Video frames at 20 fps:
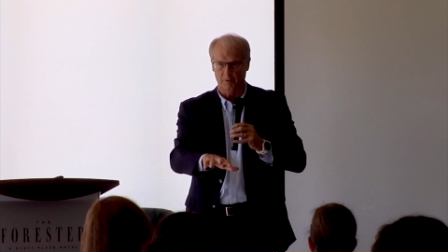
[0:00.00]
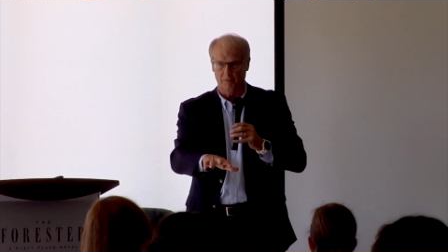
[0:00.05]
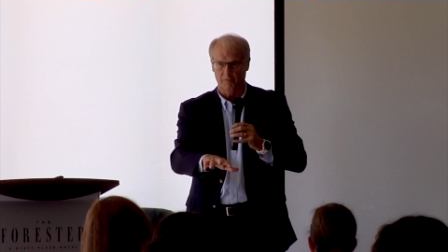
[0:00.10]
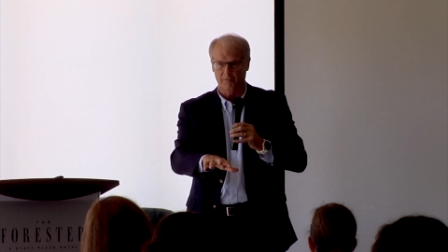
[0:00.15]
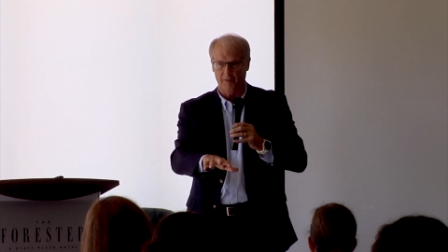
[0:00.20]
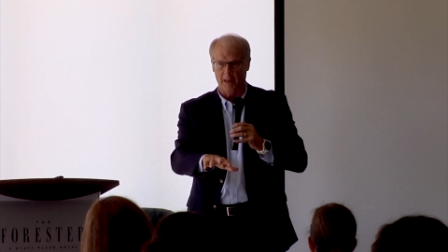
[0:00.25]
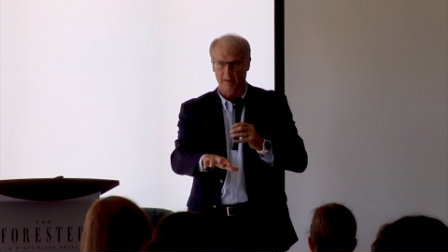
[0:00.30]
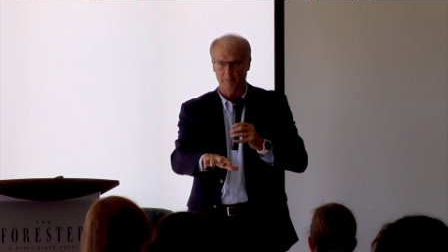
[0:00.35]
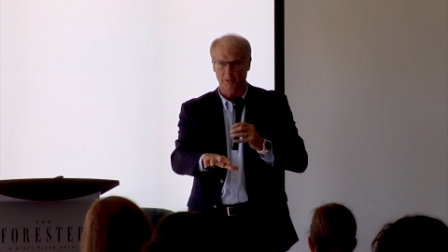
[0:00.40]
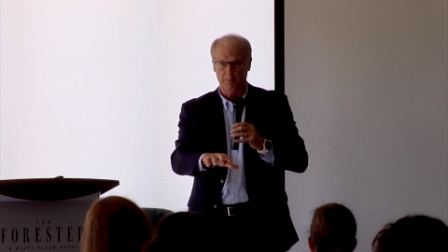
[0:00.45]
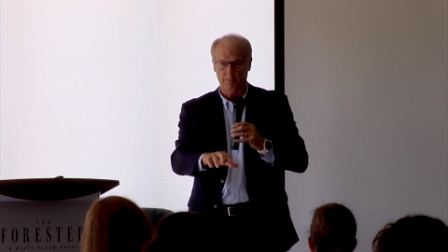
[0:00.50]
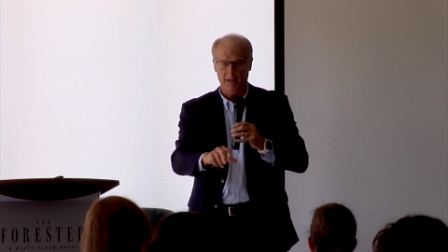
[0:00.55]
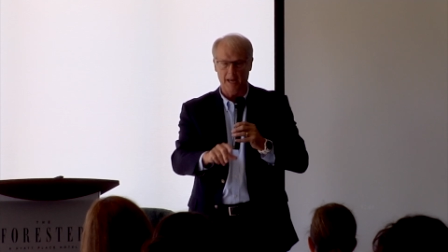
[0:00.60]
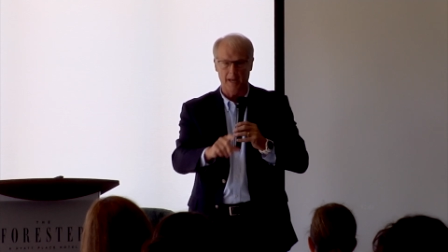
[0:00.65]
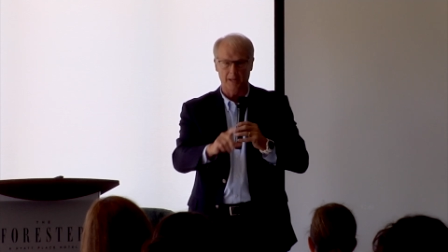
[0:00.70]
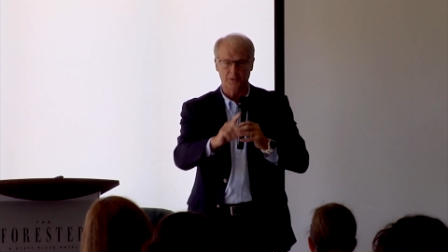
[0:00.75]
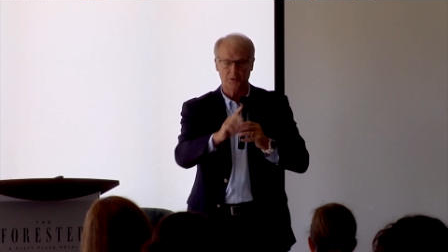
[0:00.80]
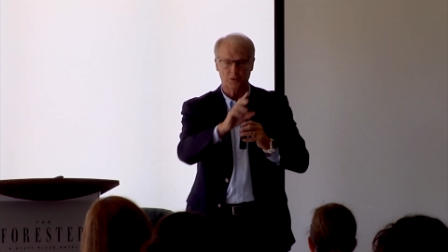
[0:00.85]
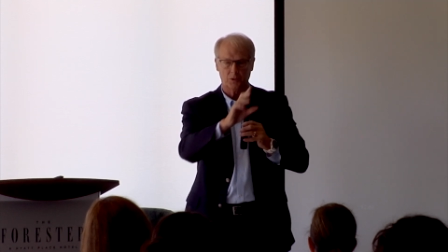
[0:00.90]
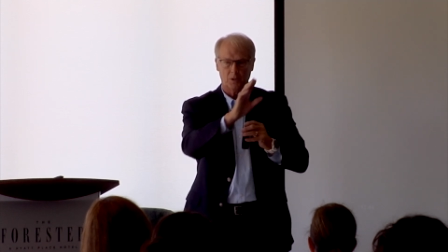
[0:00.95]
family
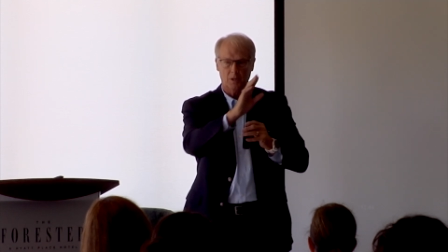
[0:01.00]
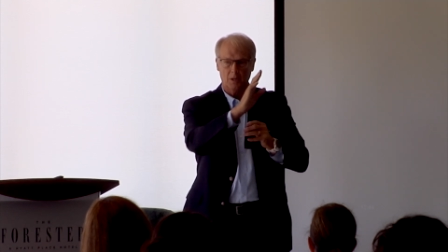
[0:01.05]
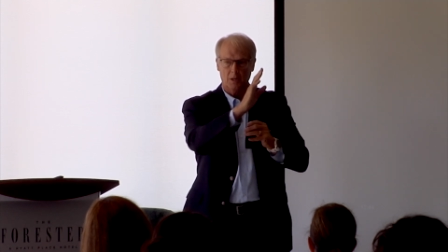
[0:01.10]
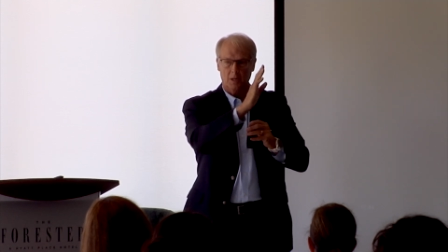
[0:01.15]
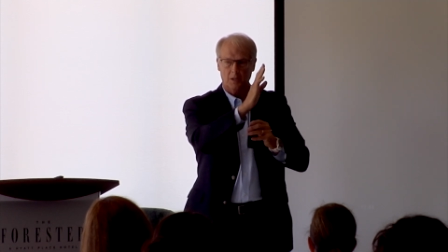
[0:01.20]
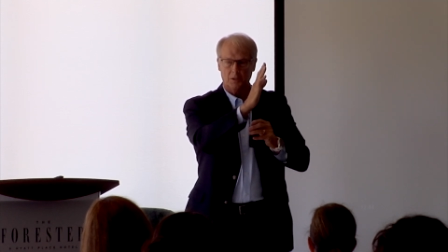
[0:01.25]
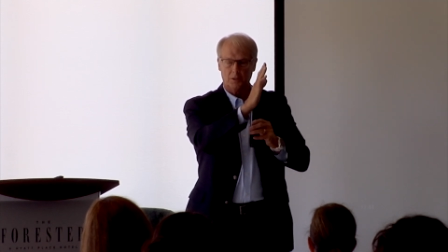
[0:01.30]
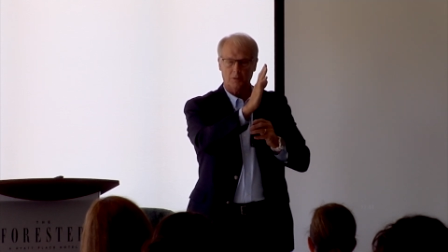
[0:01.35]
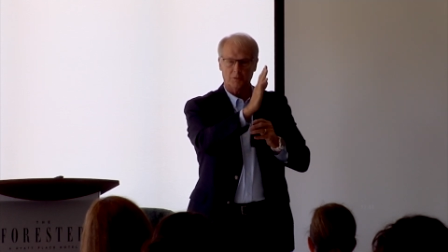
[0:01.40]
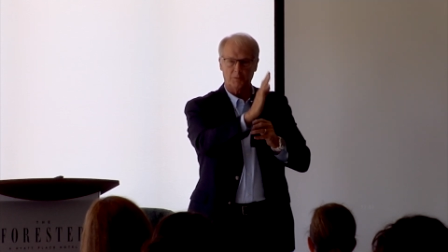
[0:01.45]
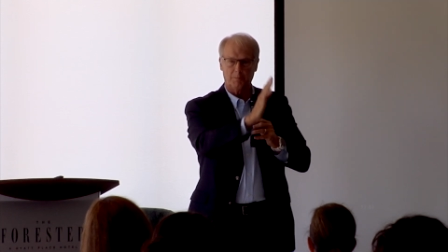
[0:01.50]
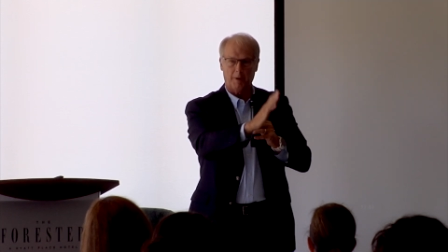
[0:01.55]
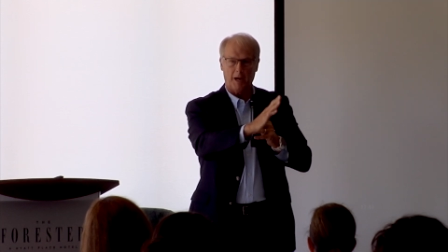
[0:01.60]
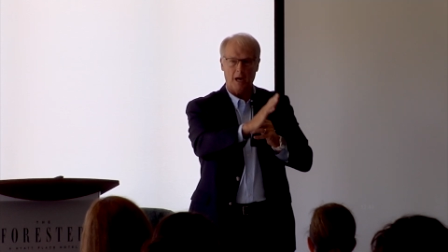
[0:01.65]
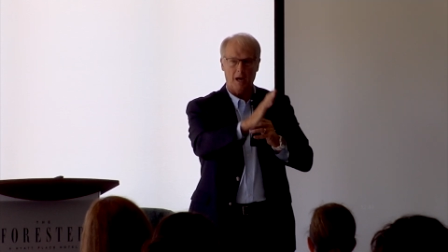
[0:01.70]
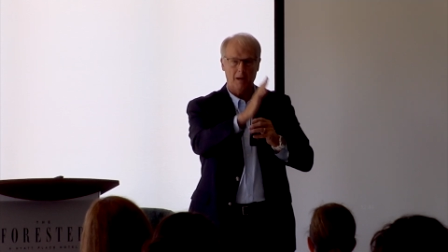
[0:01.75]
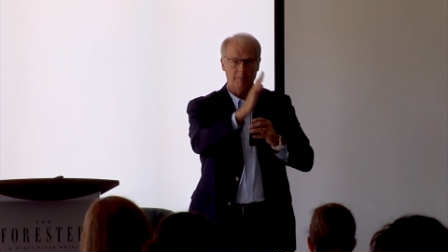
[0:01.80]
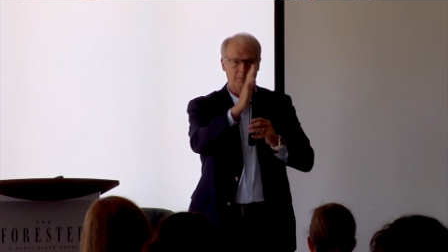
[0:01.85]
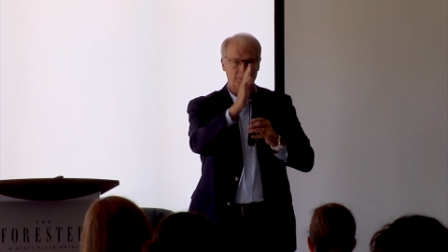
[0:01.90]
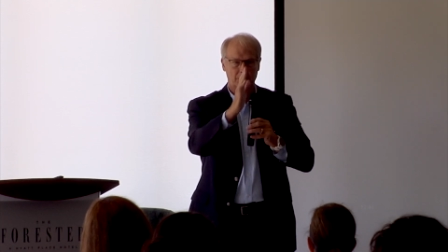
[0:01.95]
paths. So it was
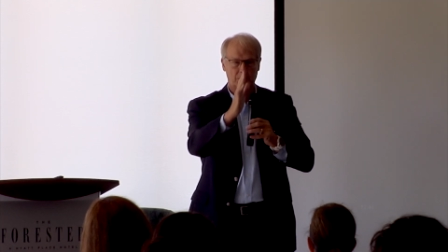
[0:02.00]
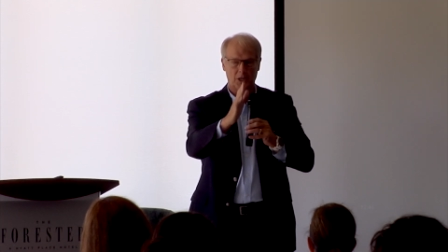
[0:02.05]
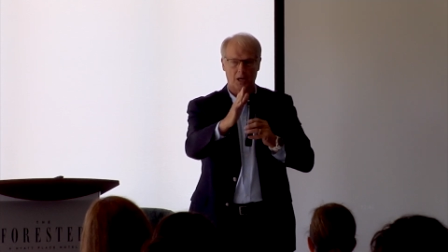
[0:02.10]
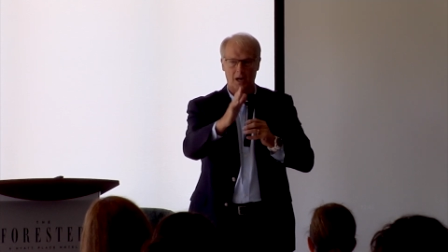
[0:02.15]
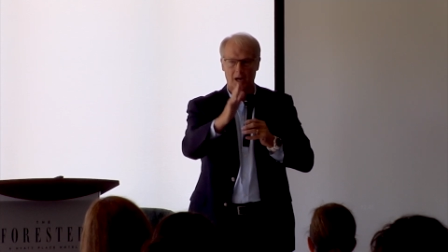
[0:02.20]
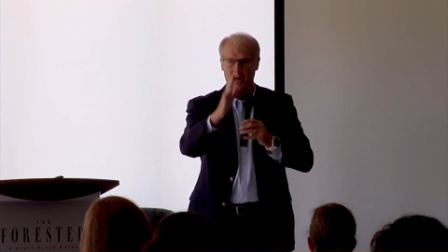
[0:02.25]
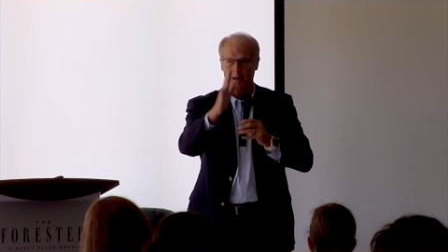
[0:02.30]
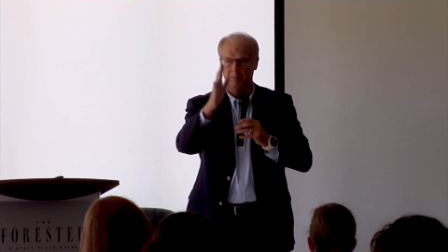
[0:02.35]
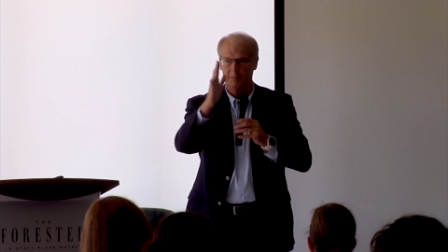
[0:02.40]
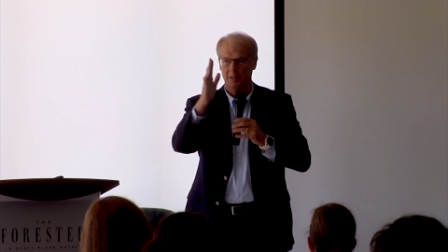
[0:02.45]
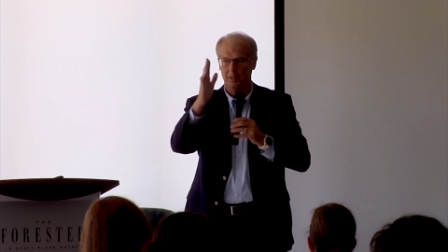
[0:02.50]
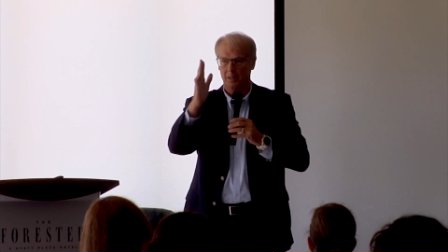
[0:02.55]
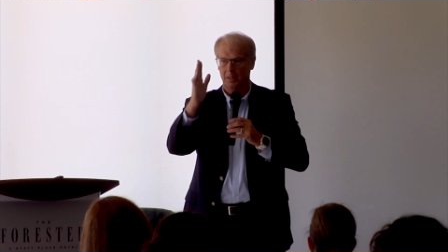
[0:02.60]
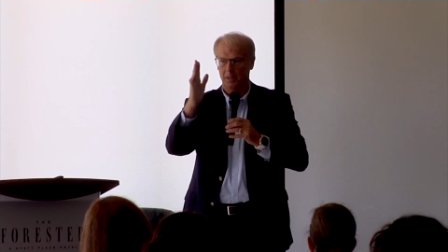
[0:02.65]
Bob, Tom,